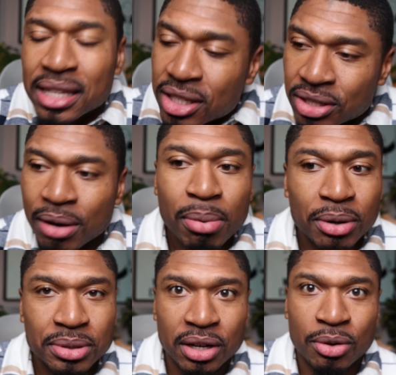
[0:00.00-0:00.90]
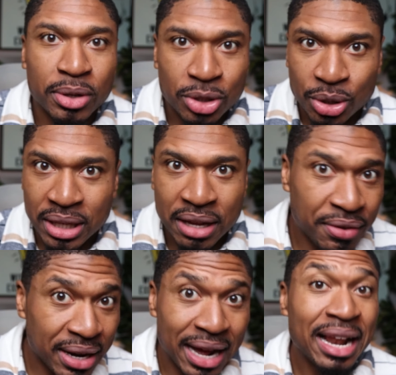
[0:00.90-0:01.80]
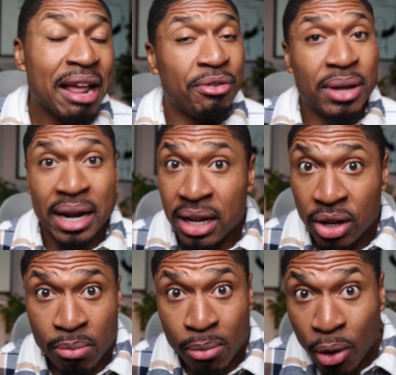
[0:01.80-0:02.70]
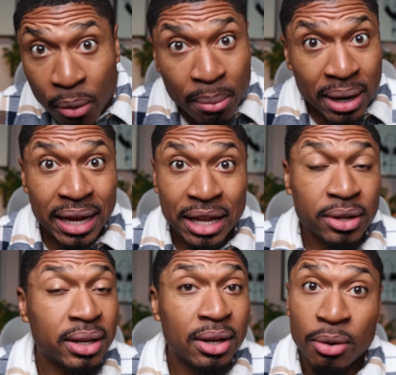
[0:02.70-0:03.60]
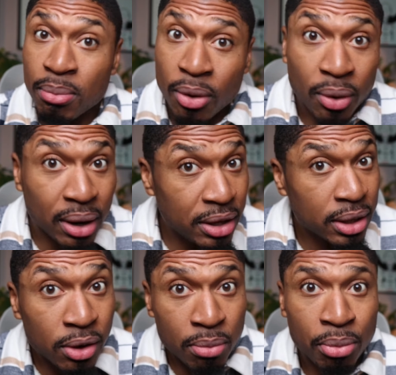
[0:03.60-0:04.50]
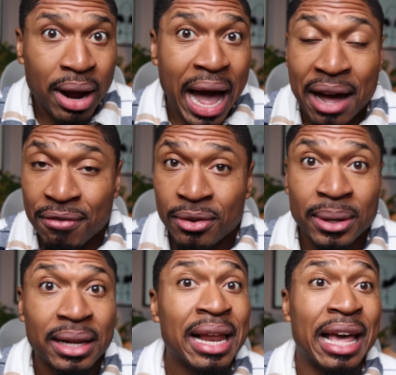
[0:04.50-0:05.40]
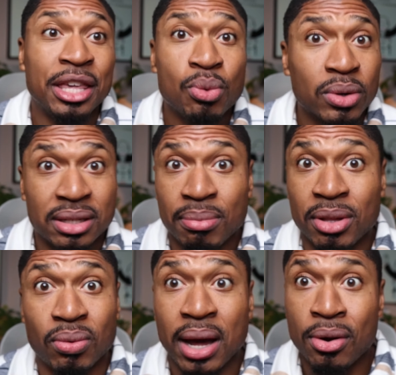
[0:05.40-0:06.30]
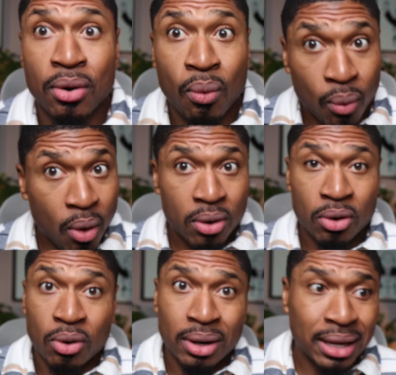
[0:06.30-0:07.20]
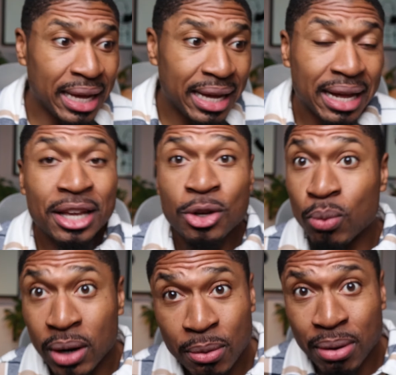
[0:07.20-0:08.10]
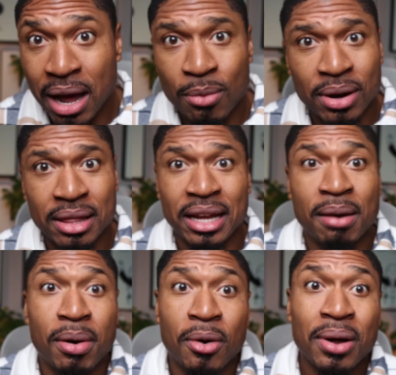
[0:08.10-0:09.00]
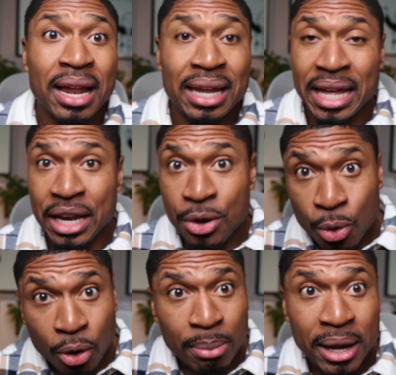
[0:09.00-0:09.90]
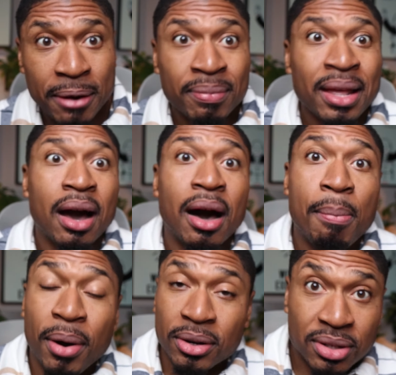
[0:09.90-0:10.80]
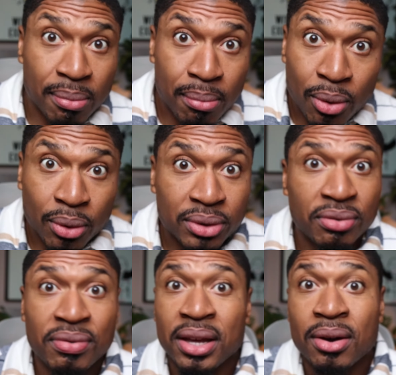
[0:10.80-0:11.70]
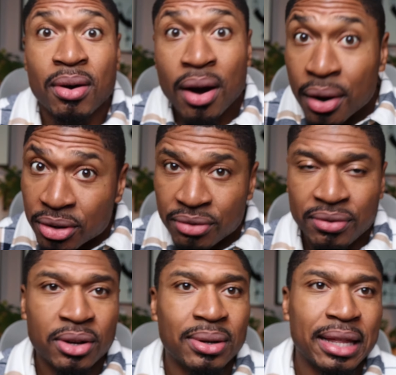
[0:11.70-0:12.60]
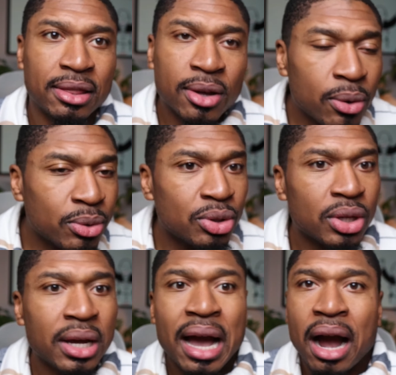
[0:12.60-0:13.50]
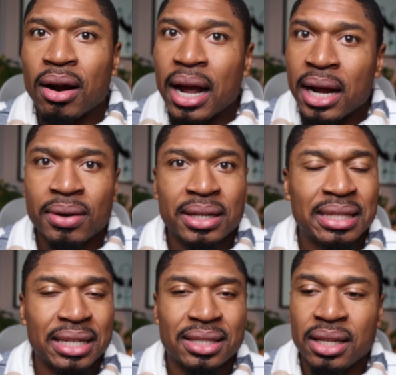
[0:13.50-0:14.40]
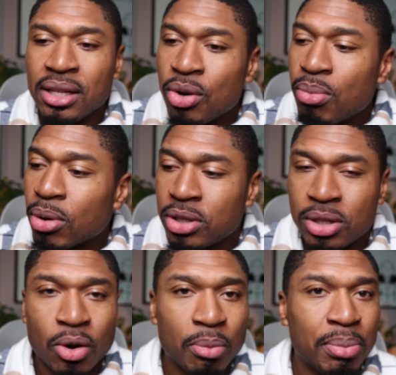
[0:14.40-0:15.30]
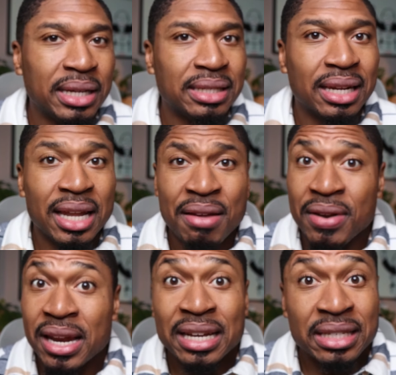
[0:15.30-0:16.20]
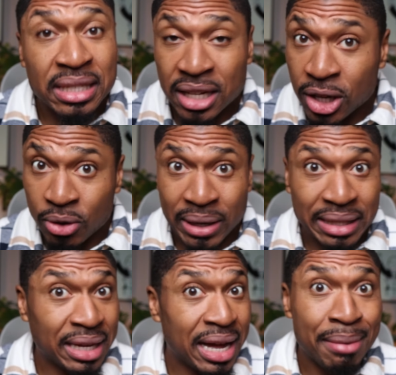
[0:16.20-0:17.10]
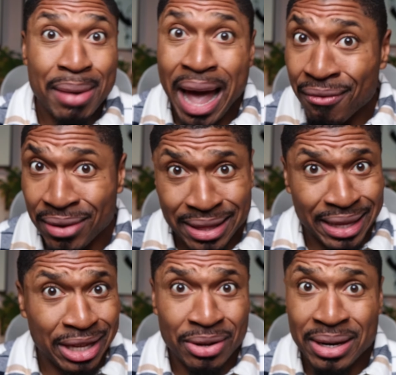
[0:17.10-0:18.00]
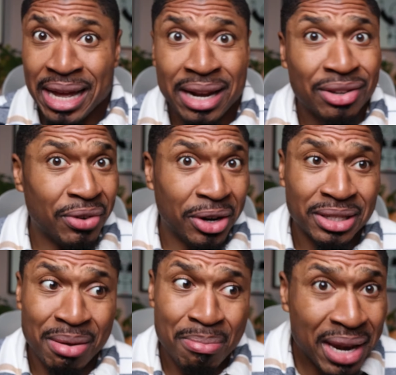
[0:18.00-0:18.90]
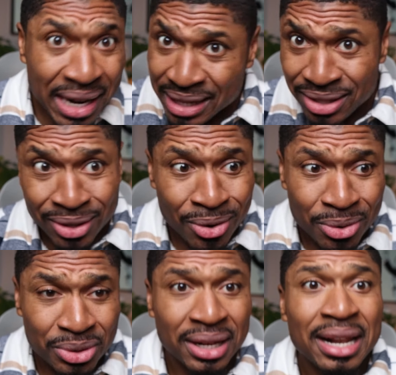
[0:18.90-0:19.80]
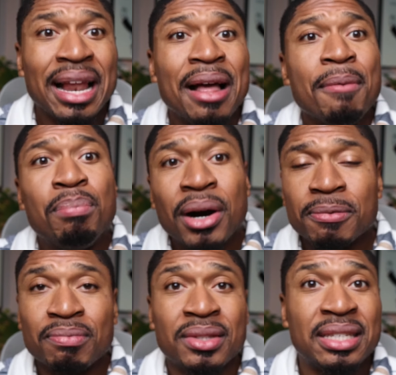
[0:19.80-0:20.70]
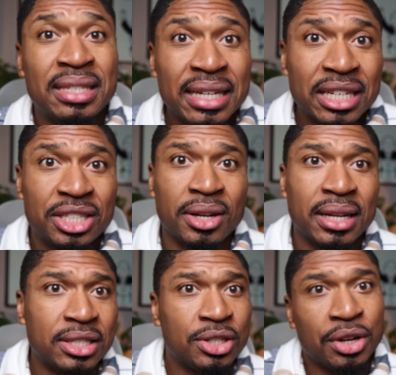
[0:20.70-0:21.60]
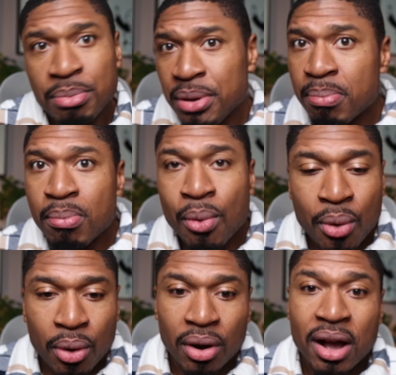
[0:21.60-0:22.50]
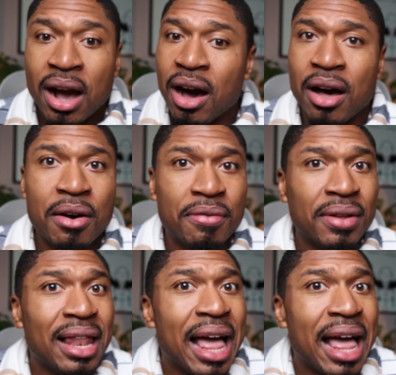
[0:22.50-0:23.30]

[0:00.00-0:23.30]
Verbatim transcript: The suburbs are going to give you that. If you got a little more money, you a little more, you a little more affluent, and you want something right on the water or the lake, you really probably want to think about Lake Norman, uh, parts of Mooresville, Huntersville, like those are areas that's a little more slow pace of living, still a great time, everything you need as far as amenities goes, but the city of Charlotte is going to be more of